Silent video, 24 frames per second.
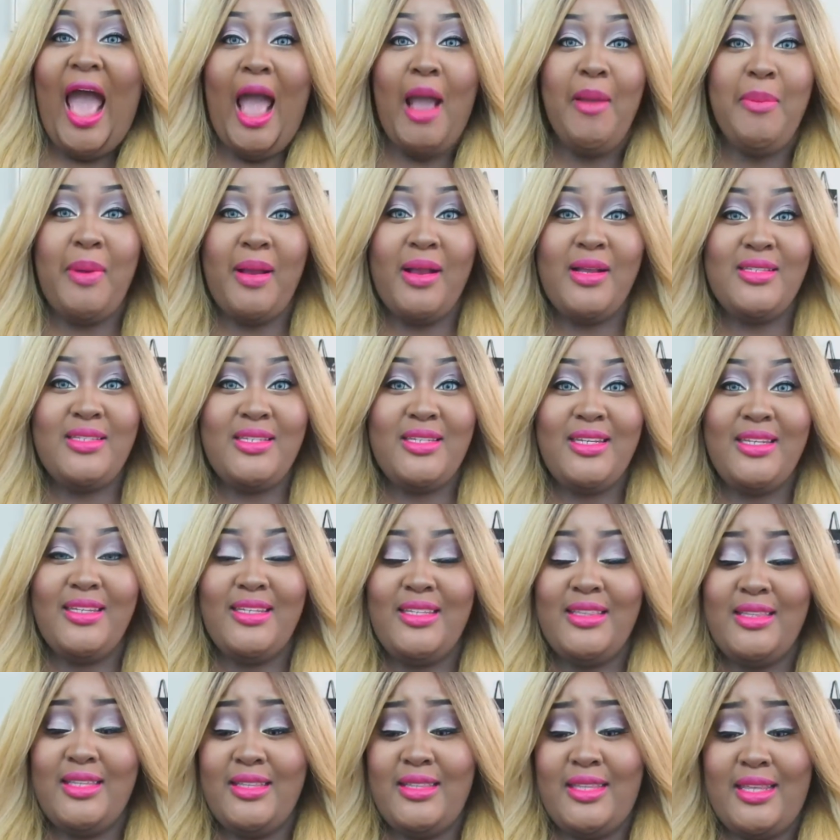I
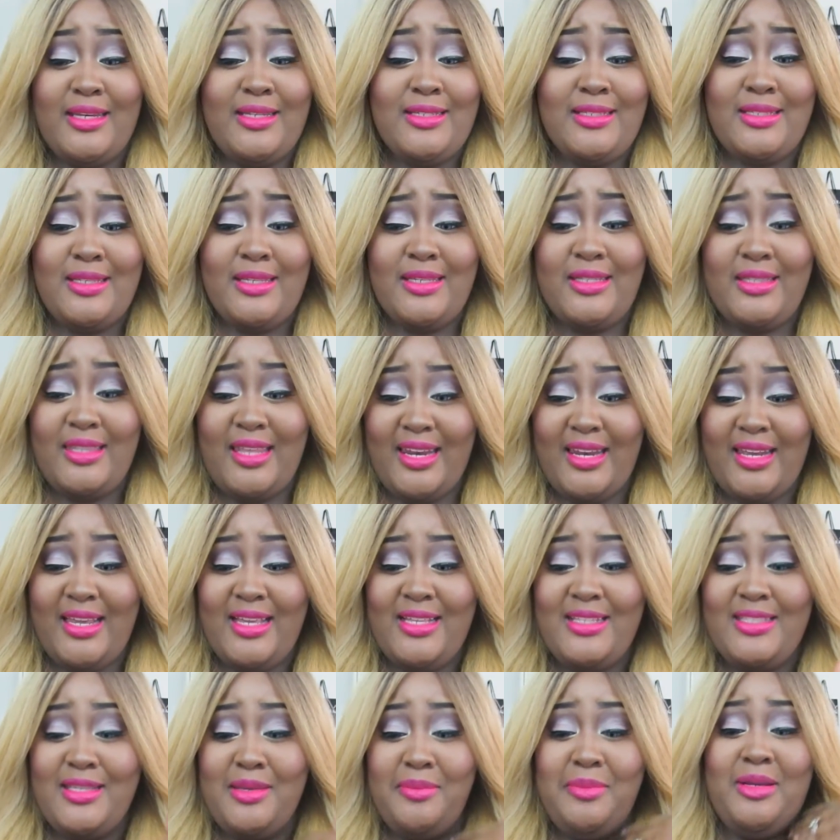personally think that it's good that it
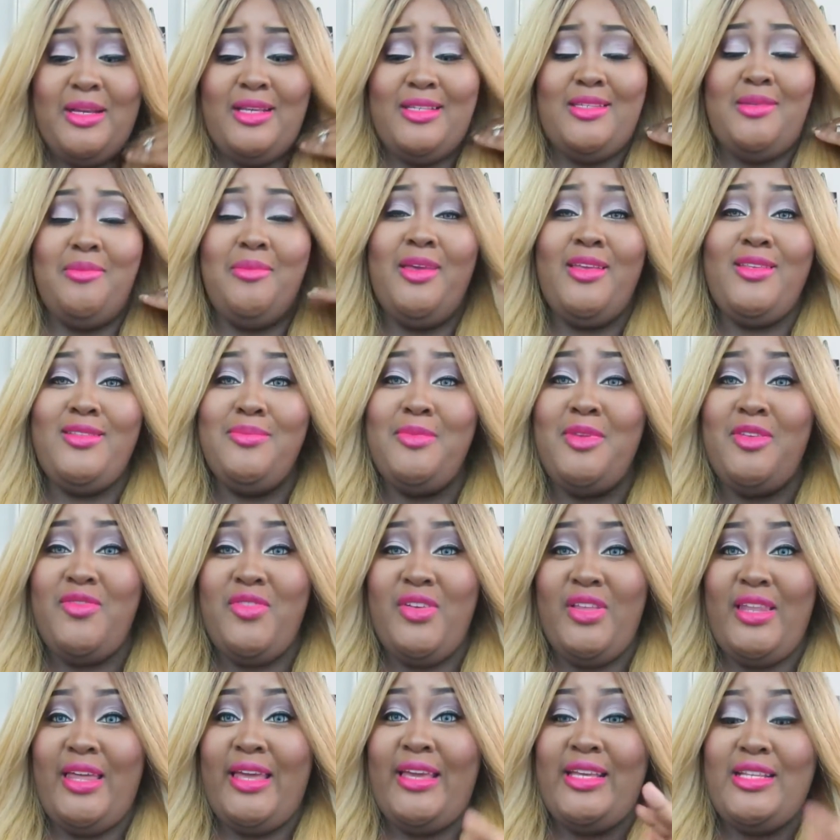heats up because it makes me
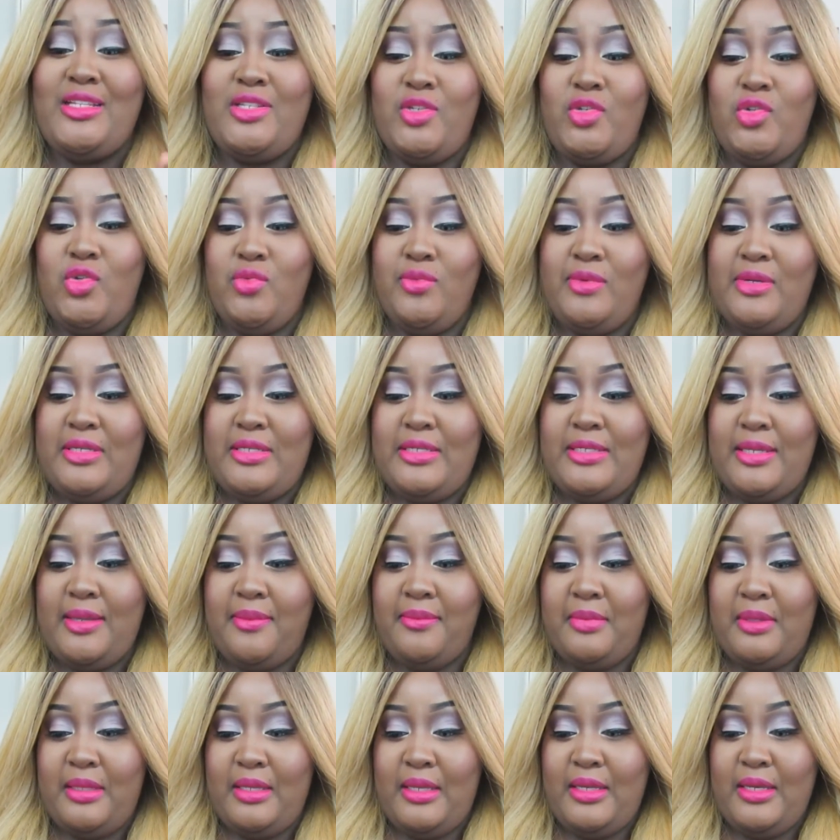feel like it's doing
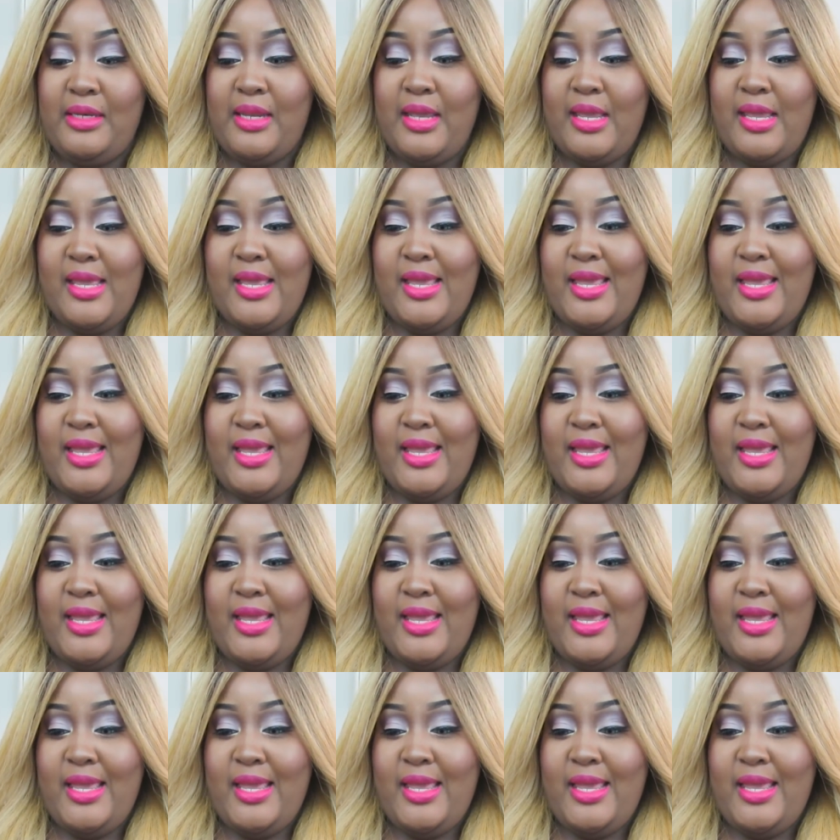something.